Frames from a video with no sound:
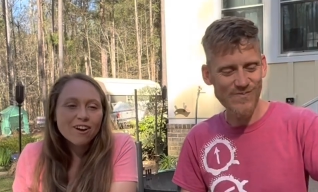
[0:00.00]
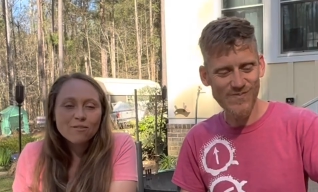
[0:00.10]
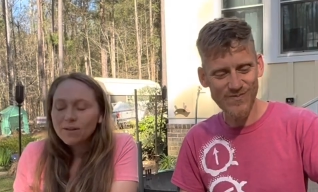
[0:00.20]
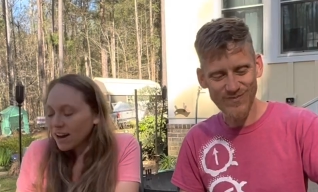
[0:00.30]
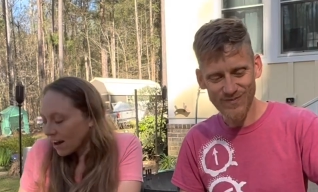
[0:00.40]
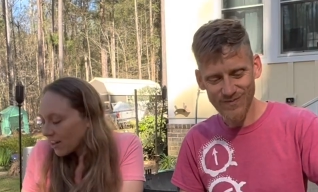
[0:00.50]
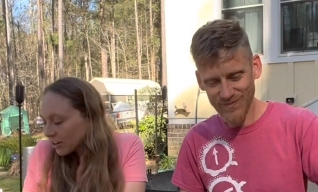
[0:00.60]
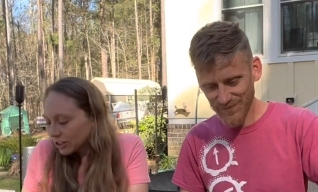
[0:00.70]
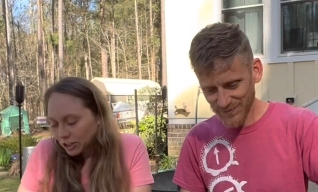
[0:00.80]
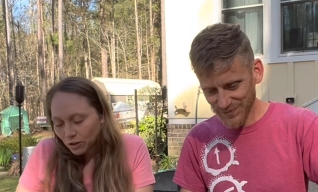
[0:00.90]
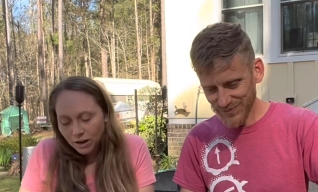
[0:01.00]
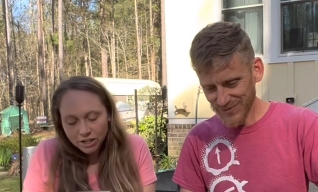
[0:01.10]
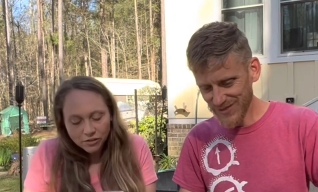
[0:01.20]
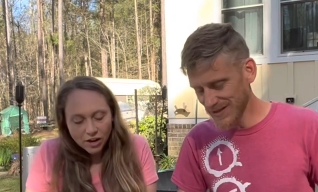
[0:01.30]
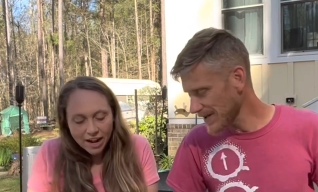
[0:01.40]
Speaker 1: Some other
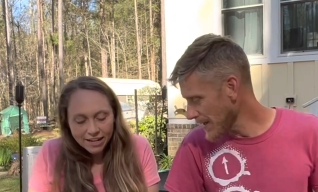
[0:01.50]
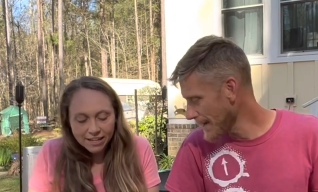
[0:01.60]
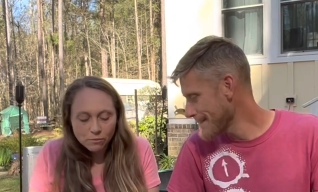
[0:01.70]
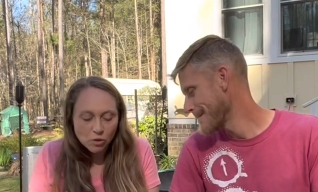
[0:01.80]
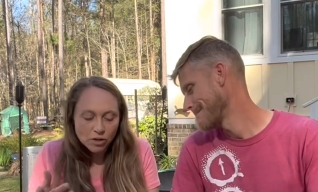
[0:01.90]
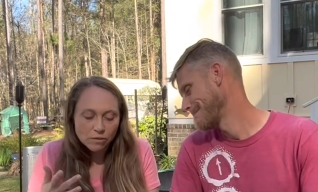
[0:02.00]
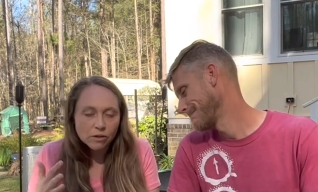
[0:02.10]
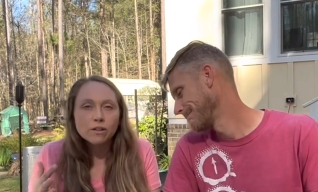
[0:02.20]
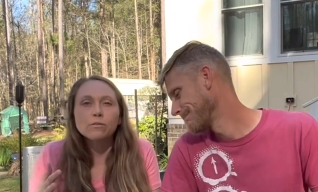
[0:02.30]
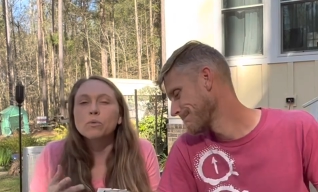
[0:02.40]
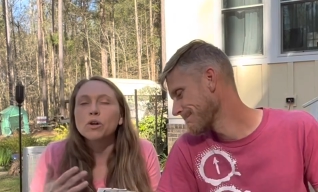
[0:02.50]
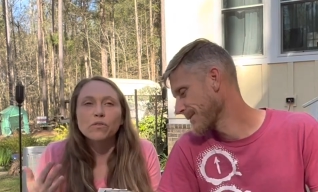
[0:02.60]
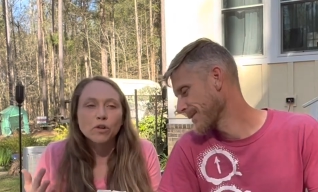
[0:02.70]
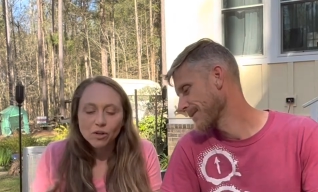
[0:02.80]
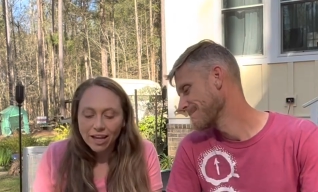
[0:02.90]
squash variety, more more
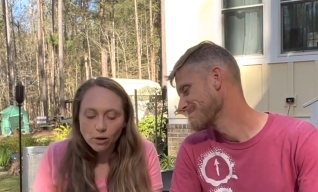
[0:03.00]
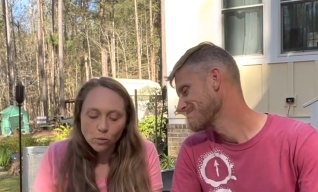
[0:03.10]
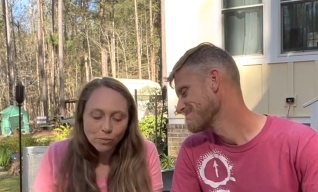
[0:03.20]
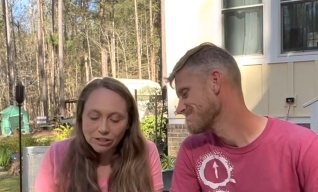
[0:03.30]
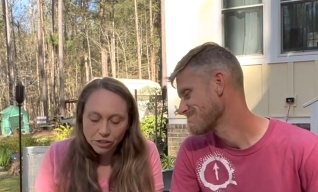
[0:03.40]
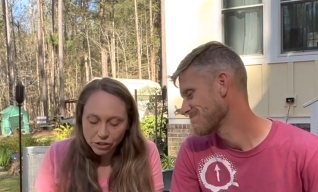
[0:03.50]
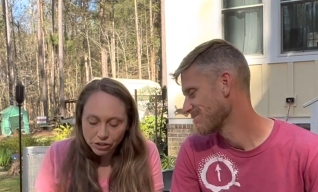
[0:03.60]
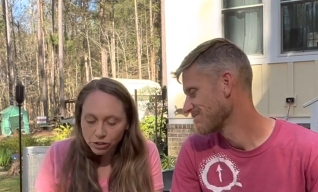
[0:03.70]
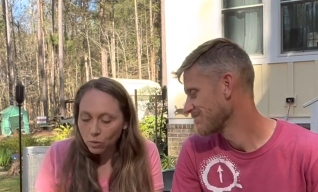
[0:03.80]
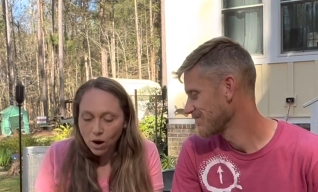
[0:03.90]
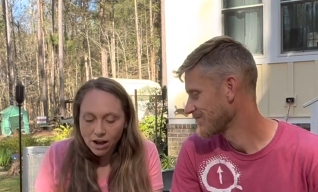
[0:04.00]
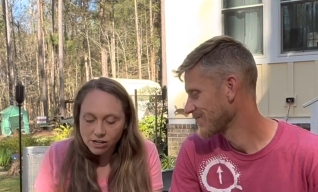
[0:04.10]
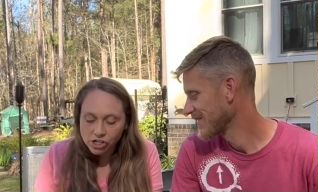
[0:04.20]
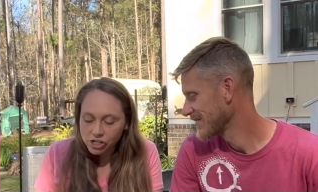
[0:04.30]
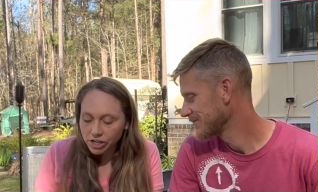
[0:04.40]
of your like winter
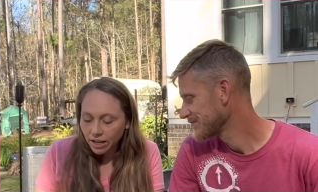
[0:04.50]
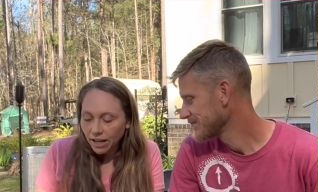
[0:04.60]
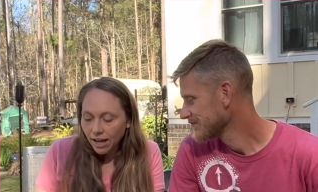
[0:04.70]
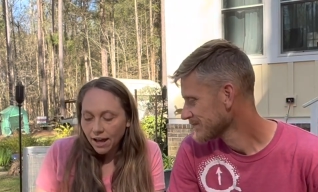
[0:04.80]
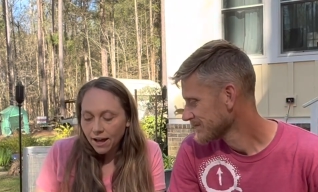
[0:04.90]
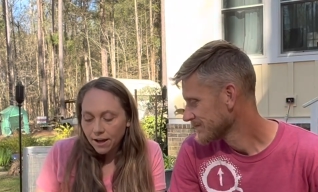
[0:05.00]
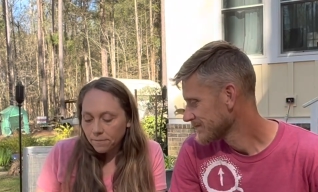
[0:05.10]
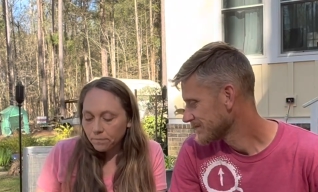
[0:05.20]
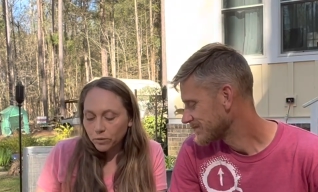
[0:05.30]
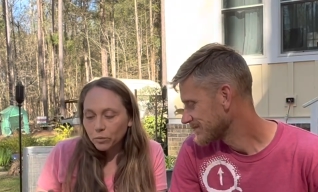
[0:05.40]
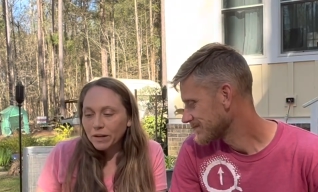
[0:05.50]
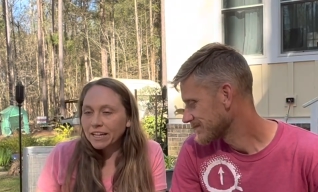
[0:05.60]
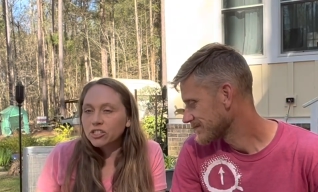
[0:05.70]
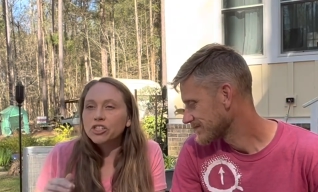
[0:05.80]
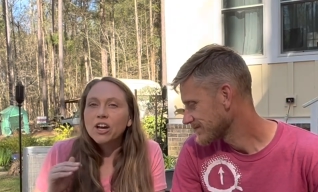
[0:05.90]
squash, um,
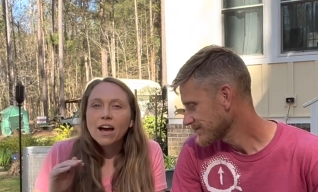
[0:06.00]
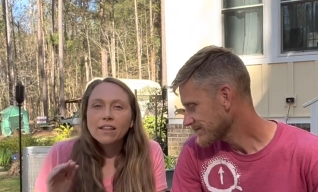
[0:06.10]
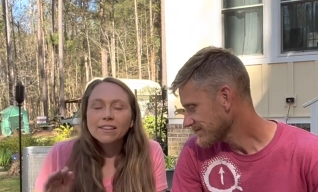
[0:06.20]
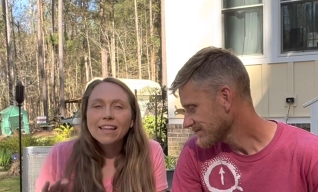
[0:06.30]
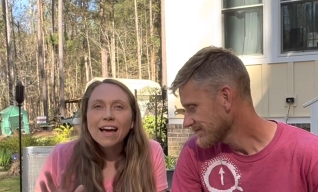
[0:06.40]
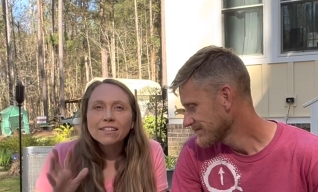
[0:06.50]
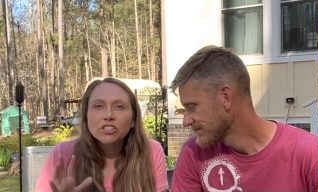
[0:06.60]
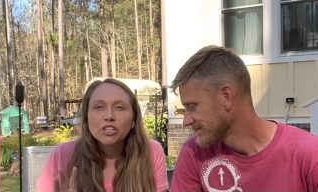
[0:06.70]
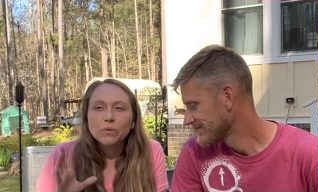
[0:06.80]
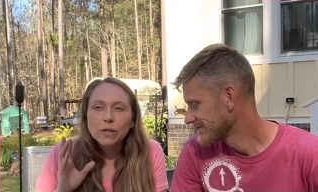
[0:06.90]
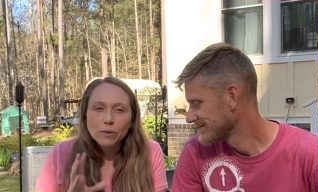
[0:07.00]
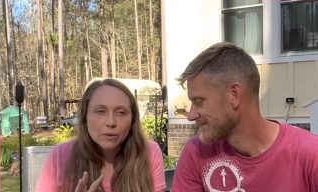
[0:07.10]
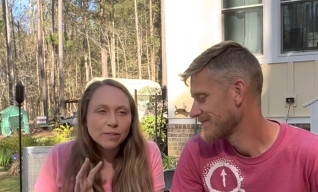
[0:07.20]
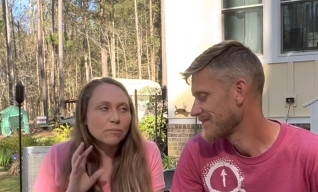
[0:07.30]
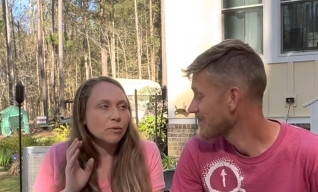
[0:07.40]
which Last year we
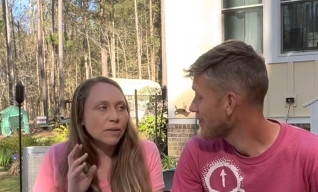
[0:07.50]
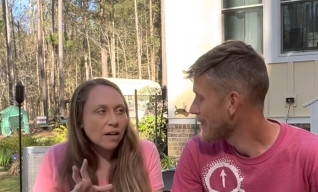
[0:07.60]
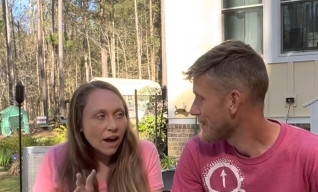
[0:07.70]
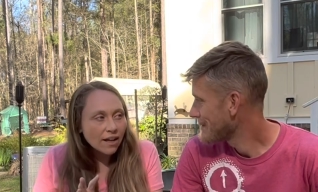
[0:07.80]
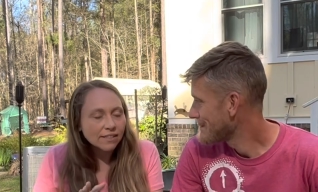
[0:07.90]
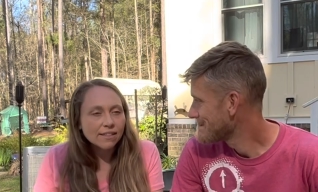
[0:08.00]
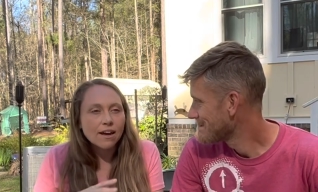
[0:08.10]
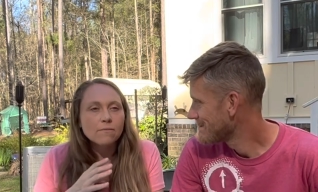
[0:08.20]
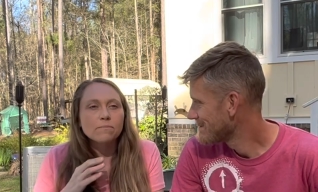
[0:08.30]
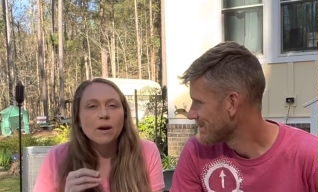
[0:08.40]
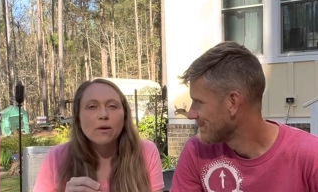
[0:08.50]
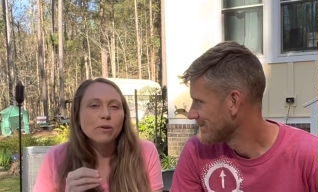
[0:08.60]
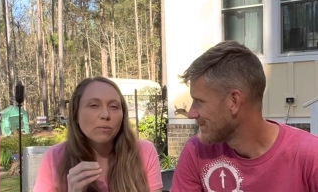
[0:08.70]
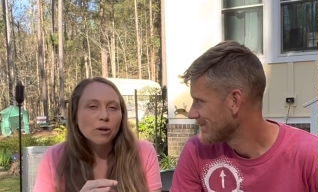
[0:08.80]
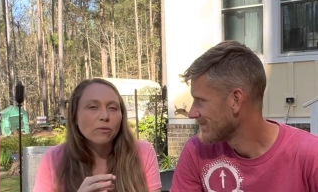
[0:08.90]
grew some and we got some, but
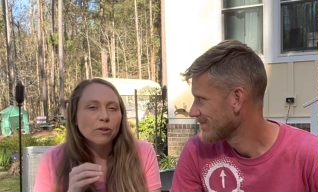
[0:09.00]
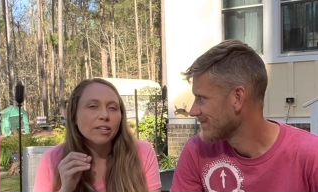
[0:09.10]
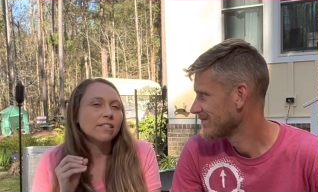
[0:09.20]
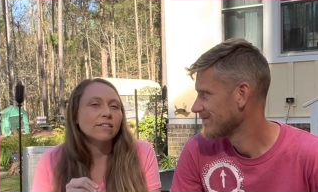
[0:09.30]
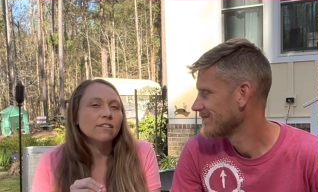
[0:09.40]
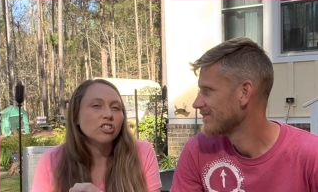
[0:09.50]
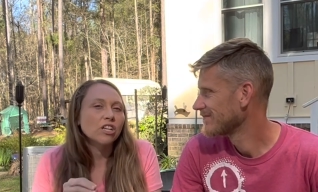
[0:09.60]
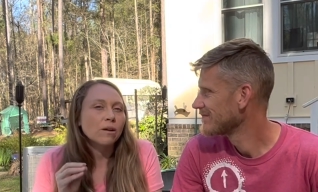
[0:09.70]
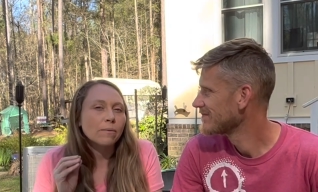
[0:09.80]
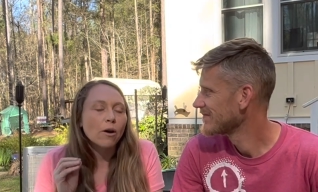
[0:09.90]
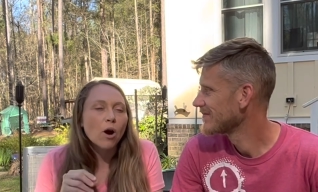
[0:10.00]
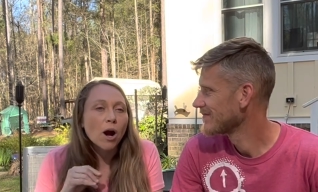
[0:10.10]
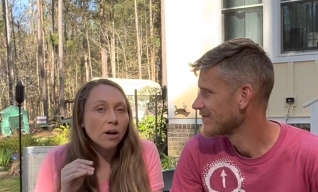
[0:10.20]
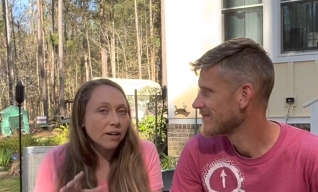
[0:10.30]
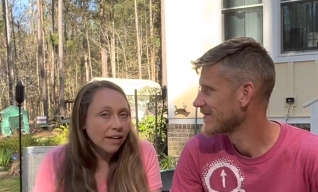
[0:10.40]
we weren't really diligent about
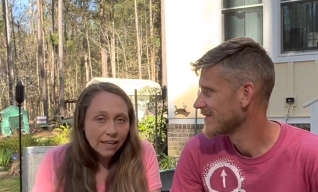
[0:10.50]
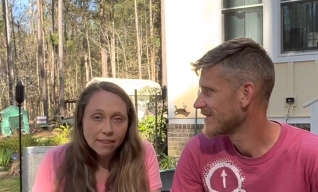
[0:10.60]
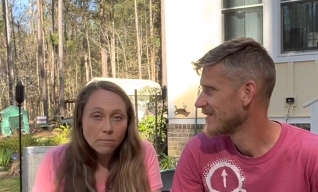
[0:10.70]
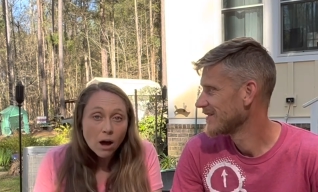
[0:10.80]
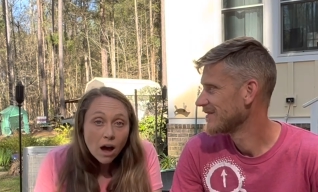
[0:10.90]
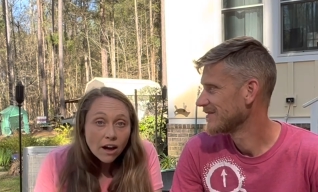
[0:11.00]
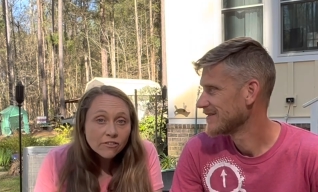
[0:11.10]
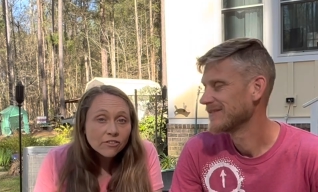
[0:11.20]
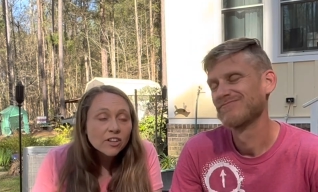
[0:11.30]
hardening them off